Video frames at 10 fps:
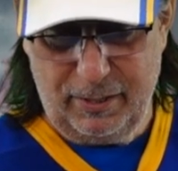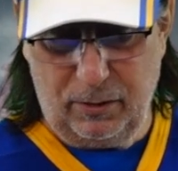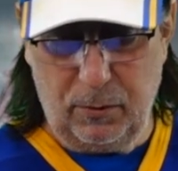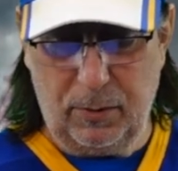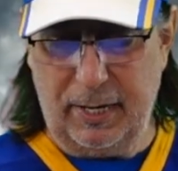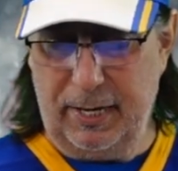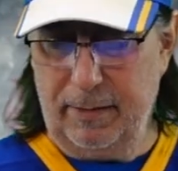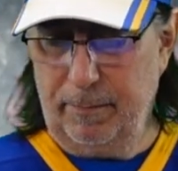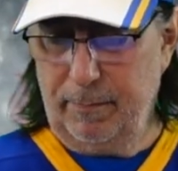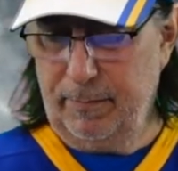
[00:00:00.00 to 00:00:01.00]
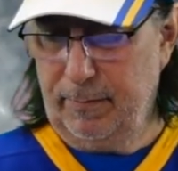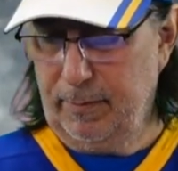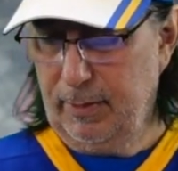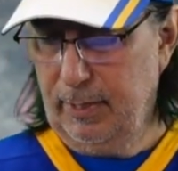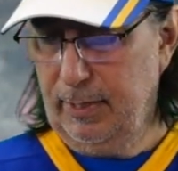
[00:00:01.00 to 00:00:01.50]
Luukkonen
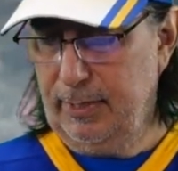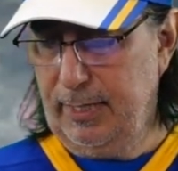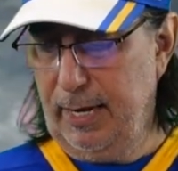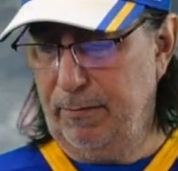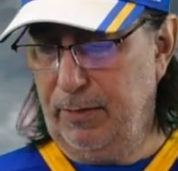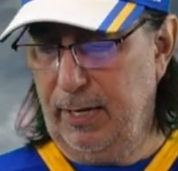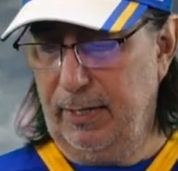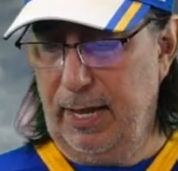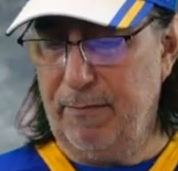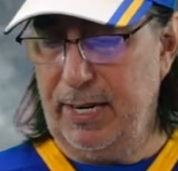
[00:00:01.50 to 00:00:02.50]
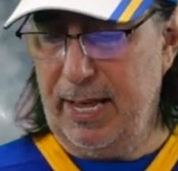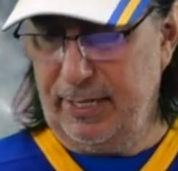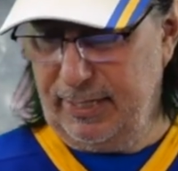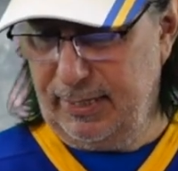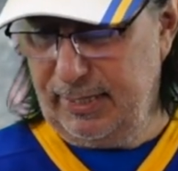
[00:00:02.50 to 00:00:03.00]
saved 11 out
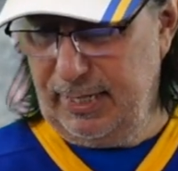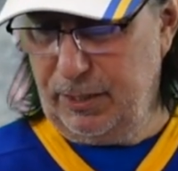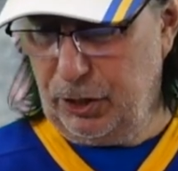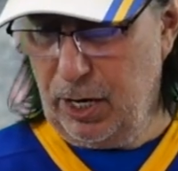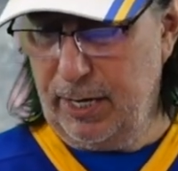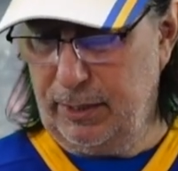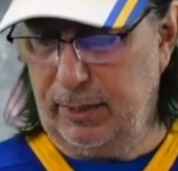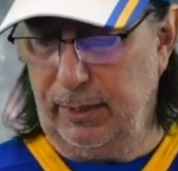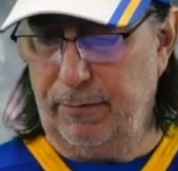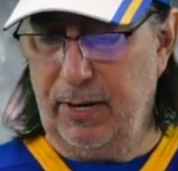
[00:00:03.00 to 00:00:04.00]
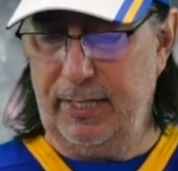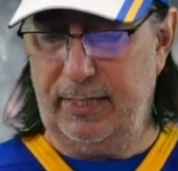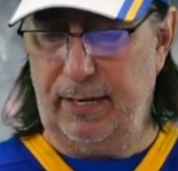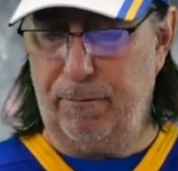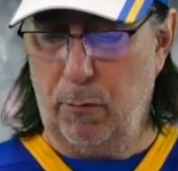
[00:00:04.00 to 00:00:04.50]
of 16 shots. Levi
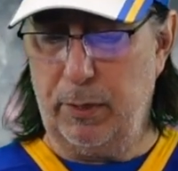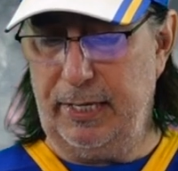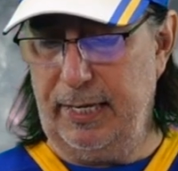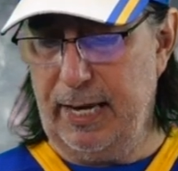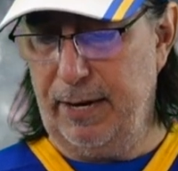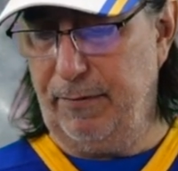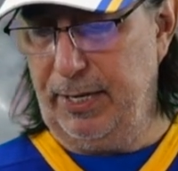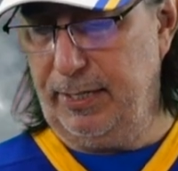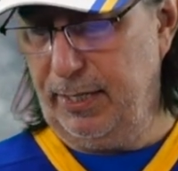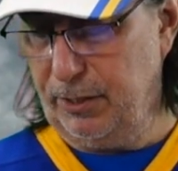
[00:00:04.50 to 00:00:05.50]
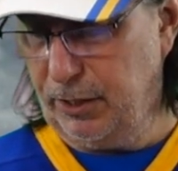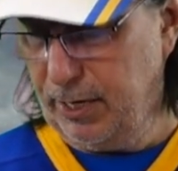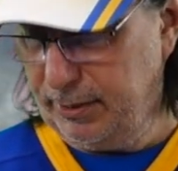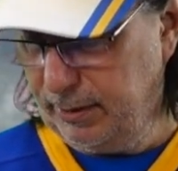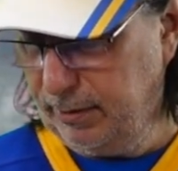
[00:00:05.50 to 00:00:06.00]
saved 14 out of 18
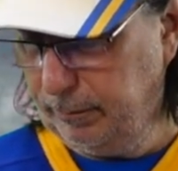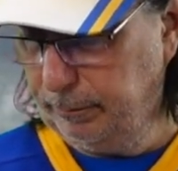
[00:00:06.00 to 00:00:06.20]
shots.